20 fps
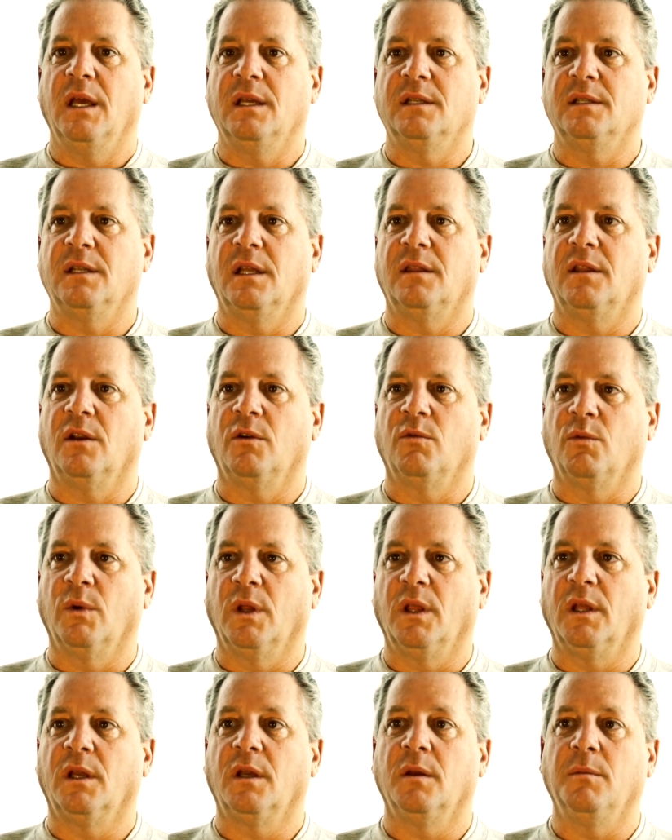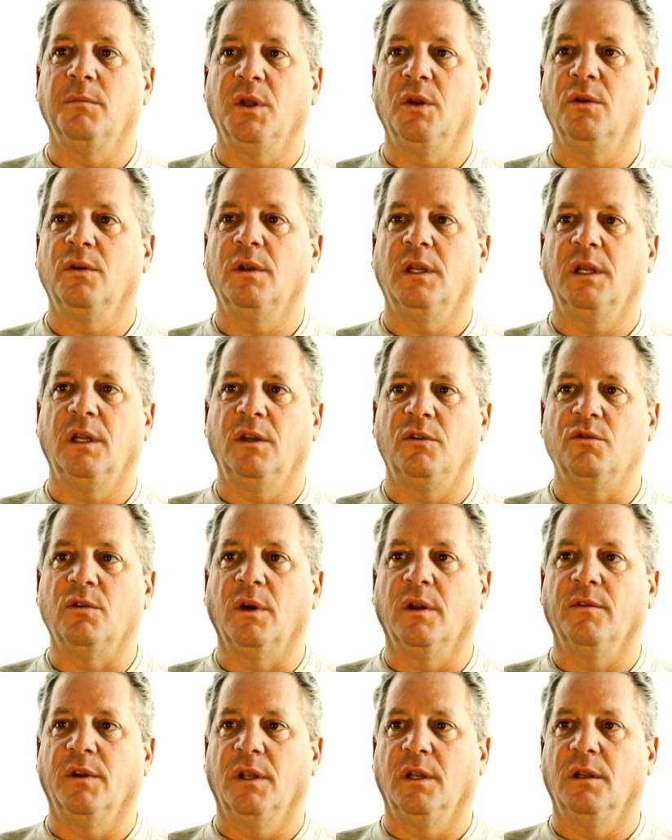is that they're really community
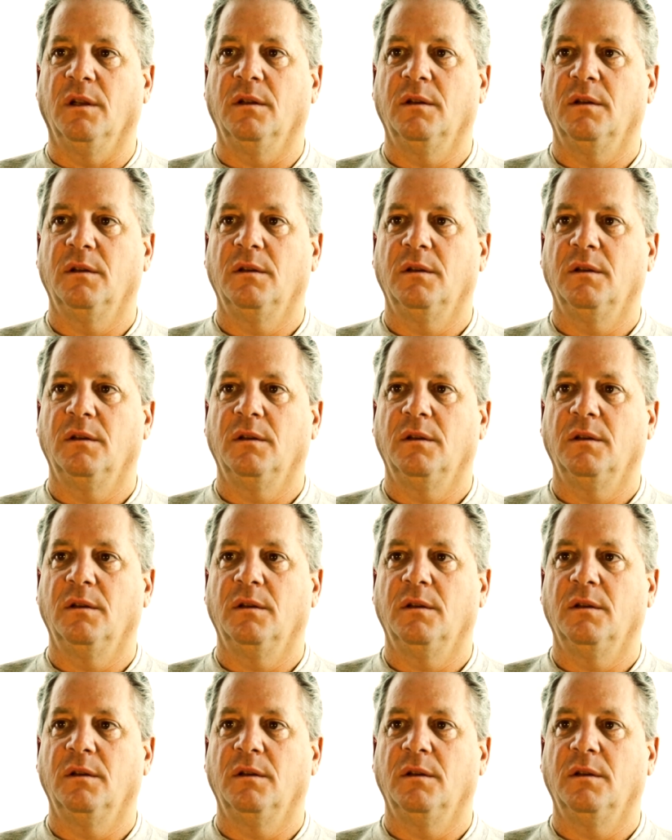driven.